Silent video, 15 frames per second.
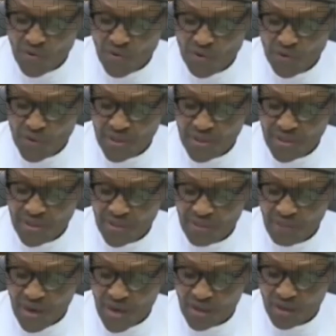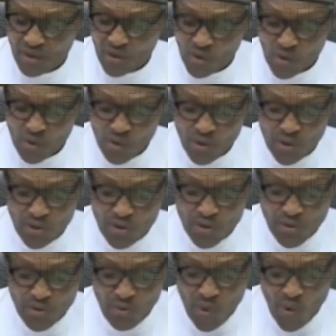youth and the micro,
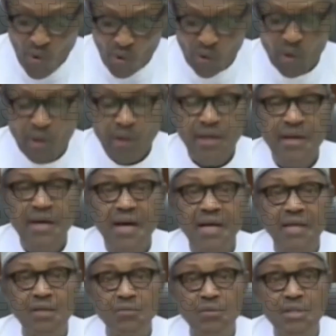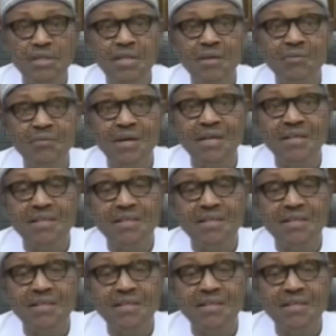small, and medium